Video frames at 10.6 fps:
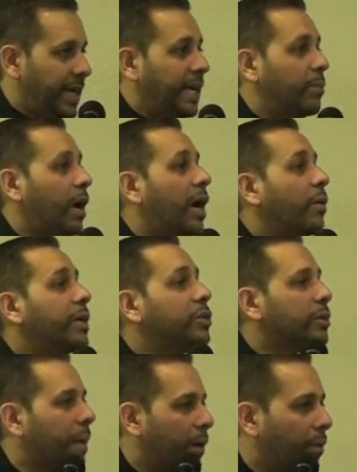And Muawiyah
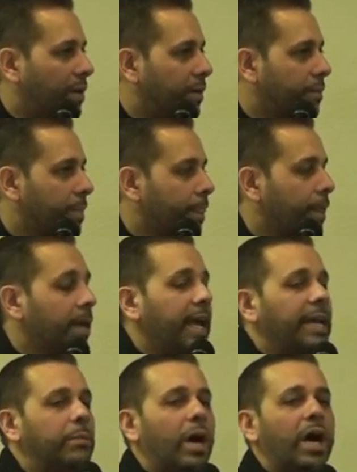took power.
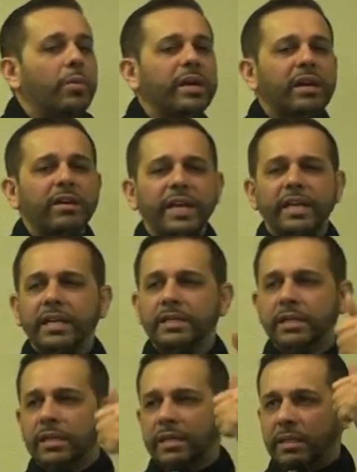And Muawiyah created
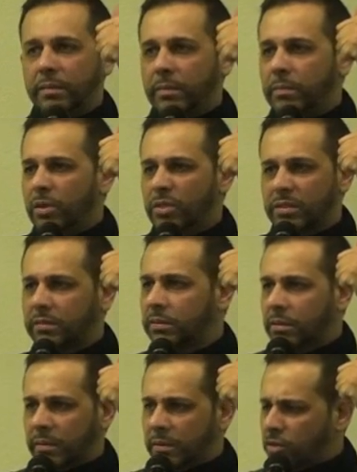the most
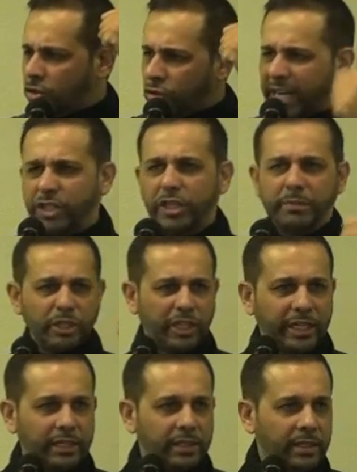tragic
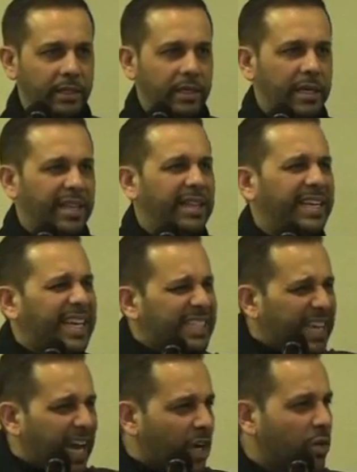machine that
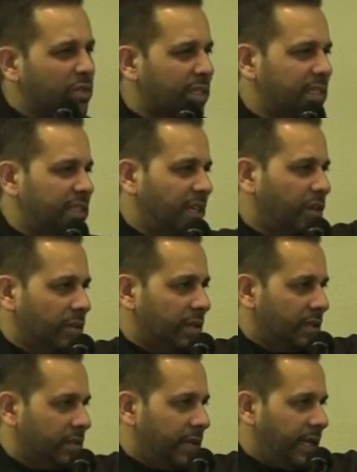its echoes continue
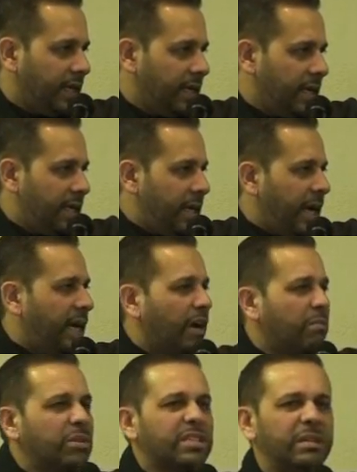until today. And
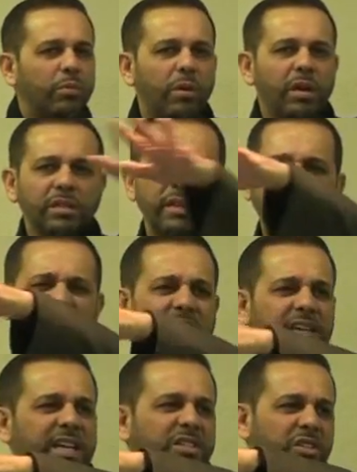our Muslim world today
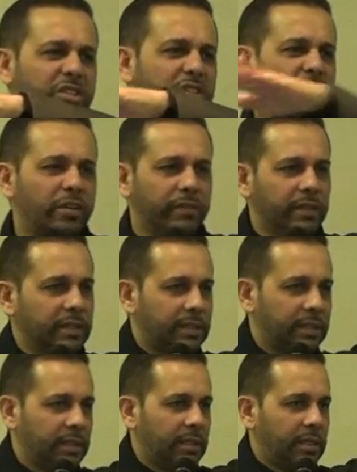is a servant